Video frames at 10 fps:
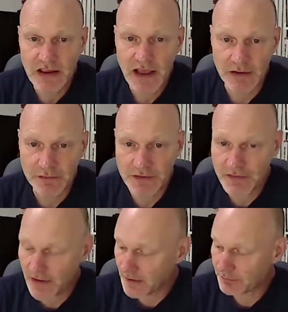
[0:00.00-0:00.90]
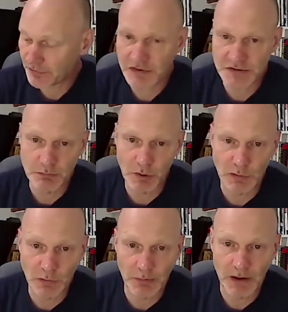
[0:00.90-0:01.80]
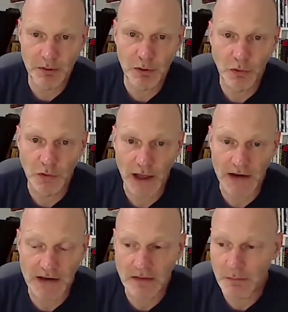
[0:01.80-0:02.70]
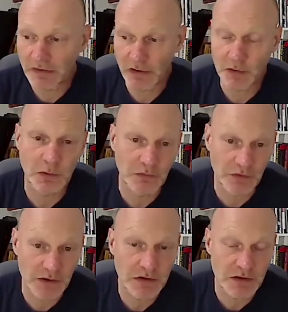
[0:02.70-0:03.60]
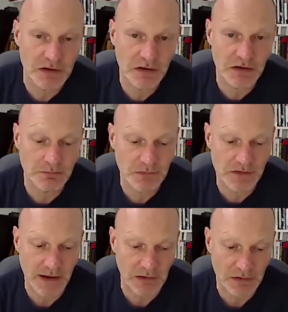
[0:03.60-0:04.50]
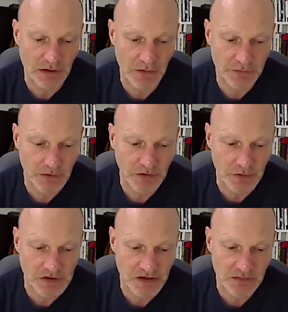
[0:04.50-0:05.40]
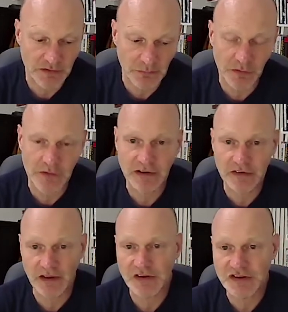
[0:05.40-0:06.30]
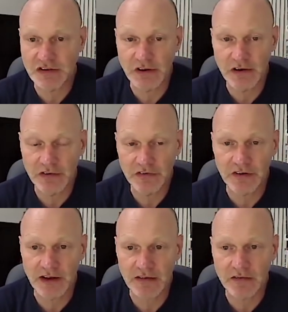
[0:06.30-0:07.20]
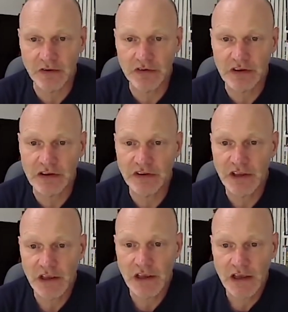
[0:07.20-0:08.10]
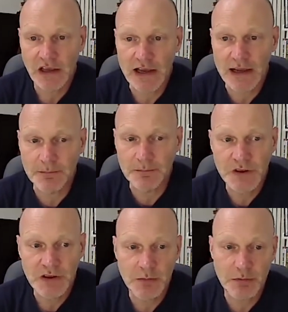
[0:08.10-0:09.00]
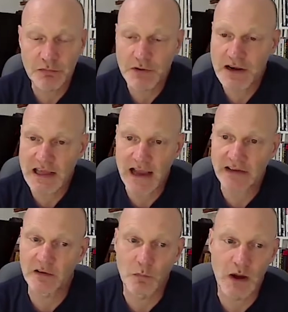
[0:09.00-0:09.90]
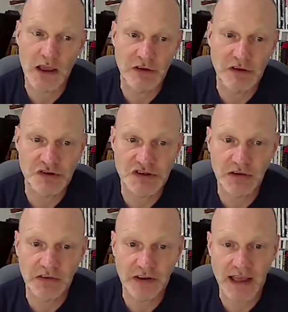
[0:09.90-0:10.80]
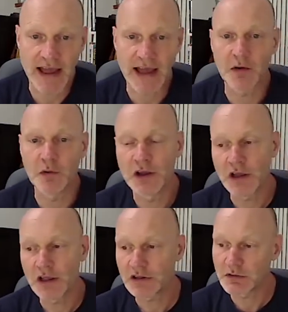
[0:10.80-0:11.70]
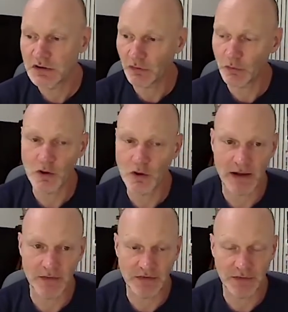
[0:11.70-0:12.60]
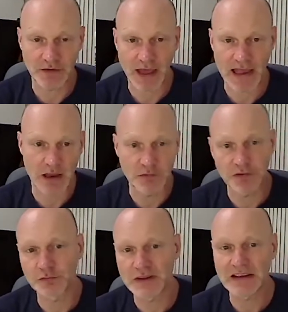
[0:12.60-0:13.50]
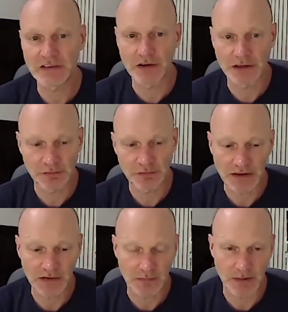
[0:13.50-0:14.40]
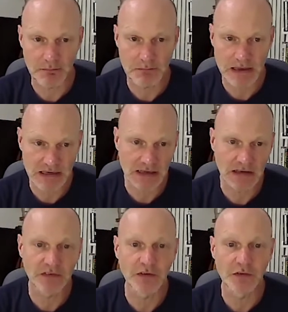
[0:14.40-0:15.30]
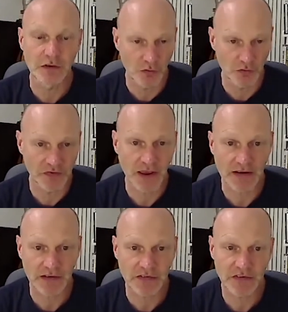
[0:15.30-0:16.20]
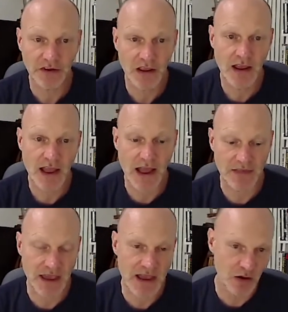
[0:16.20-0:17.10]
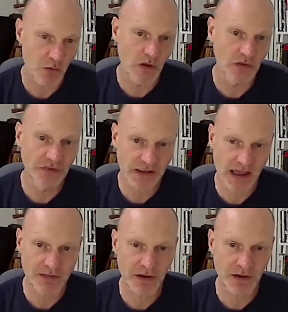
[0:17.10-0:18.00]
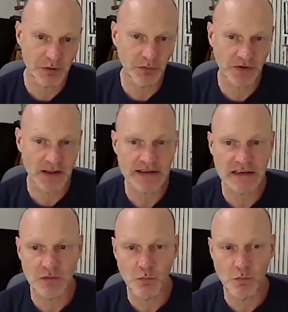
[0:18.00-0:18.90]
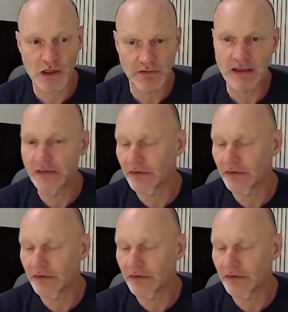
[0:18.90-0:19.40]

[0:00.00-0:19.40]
And I think that approach modelled by Paul, and in the materials that you can download afterwards, which give you some sort of extension tasks and activities, could be a really excellent way of introducing how you can talk about this sort of AO3 side of things, about meanings and contexts, and the AO1 together, but also how you can weave in